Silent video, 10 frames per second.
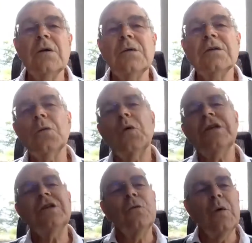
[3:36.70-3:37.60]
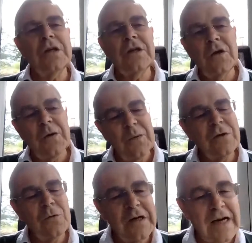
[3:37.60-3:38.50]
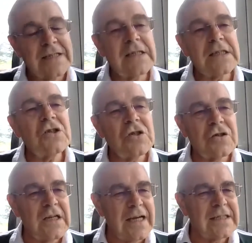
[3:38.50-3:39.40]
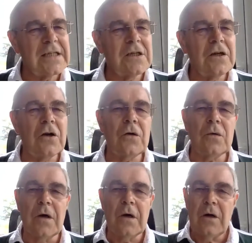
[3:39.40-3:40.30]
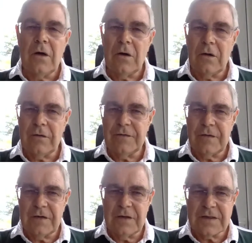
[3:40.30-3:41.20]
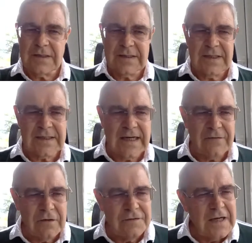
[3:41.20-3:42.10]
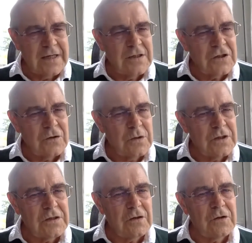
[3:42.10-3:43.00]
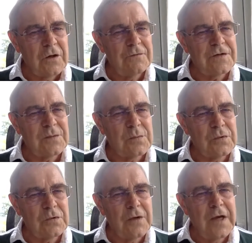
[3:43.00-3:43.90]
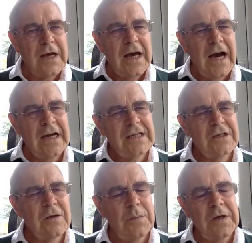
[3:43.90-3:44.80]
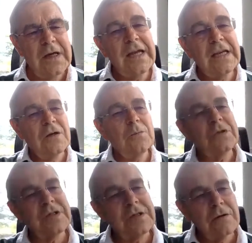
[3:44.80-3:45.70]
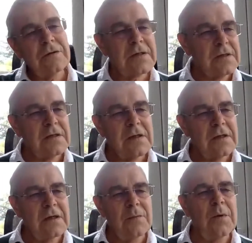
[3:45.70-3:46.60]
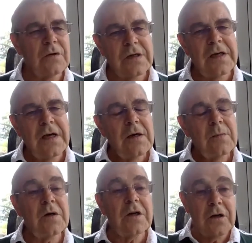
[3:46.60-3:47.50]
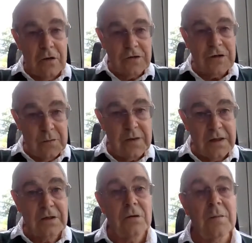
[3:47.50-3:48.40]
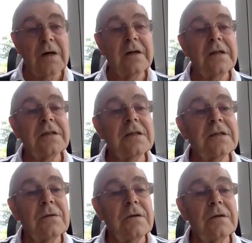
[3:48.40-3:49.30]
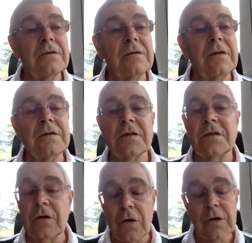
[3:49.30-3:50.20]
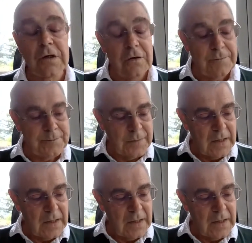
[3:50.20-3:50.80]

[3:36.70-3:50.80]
So what you're doing when you're relaxing is you're just letting go of this level of tension, which is uncomfortable. And it can be in your muscles, in your body, but it can also be in your mind with the things that are going on.